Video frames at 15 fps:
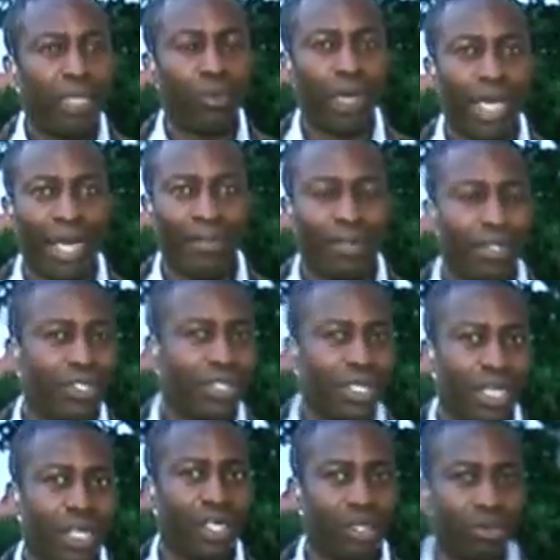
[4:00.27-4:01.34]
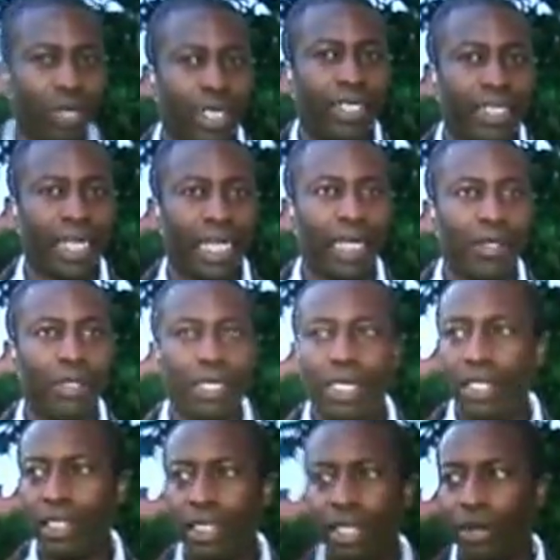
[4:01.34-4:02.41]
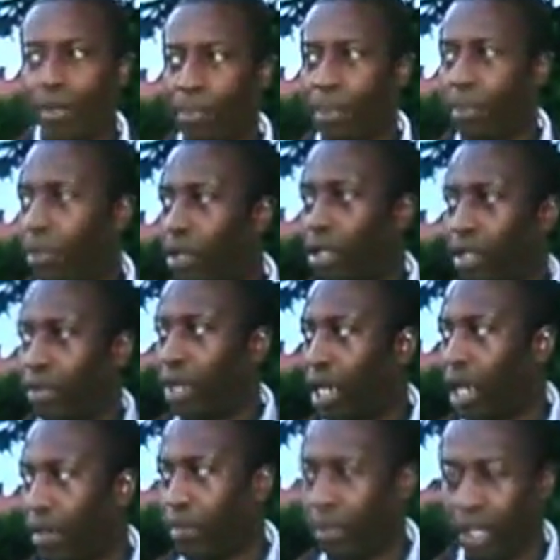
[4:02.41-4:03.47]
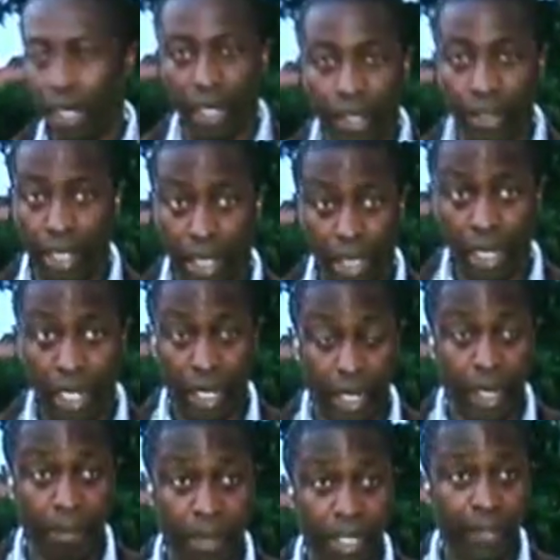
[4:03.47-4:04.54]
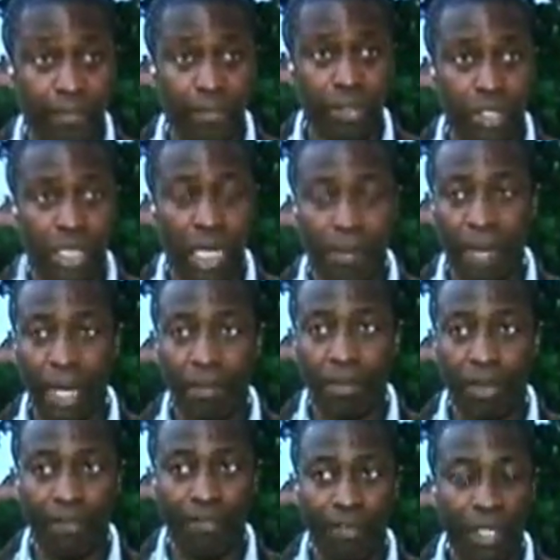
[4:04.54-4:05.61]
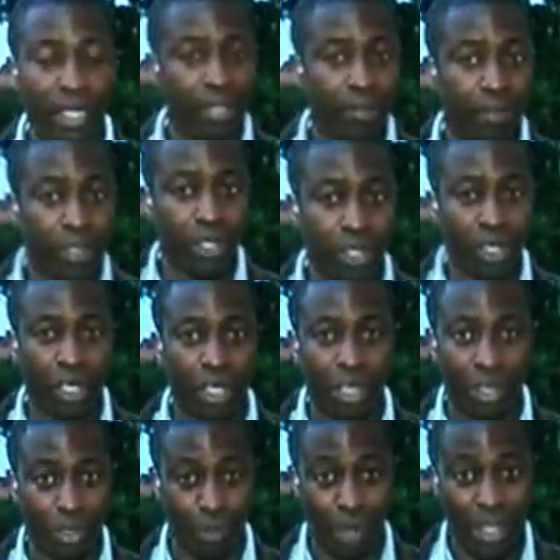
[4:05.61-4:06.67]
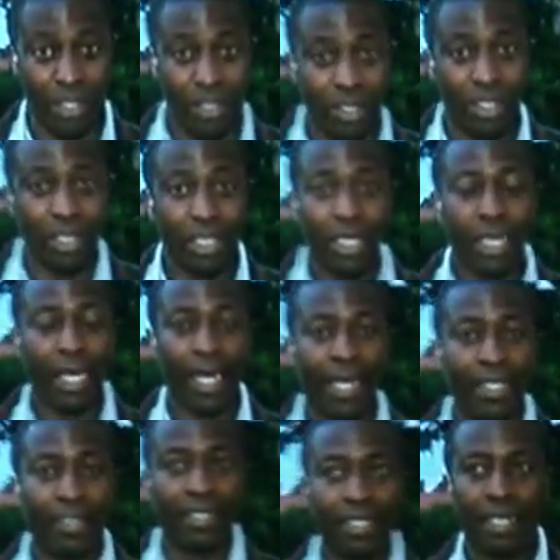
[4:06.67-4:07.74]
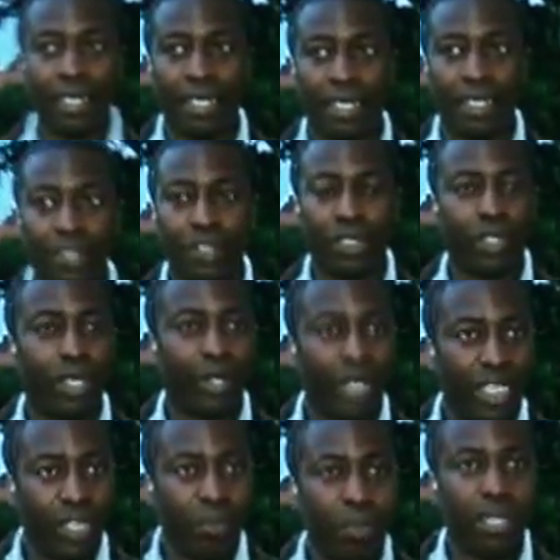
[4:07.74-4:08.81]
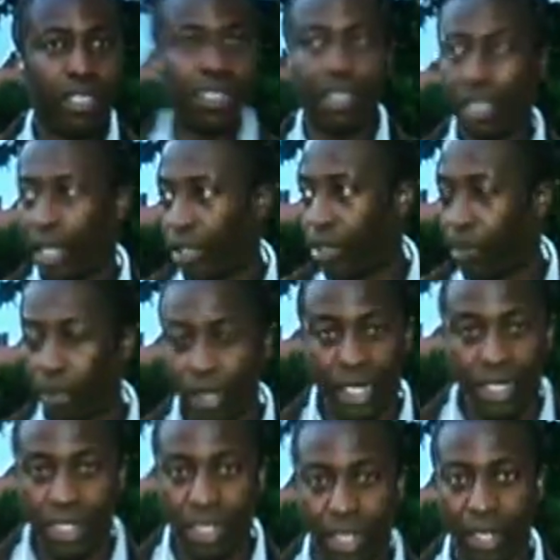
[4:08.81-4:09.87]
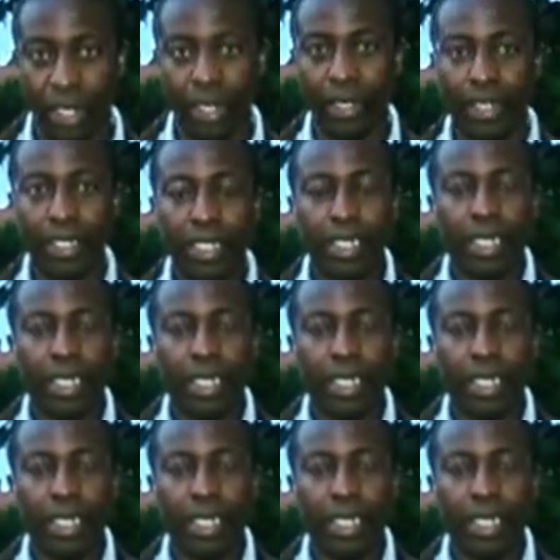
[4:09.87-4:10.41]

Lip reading: the way, I've got to tell you right now, there are people all around. I'm here, I am in Enfield town. I'm not feeling particularly threatened, and so there is peace. The police are here.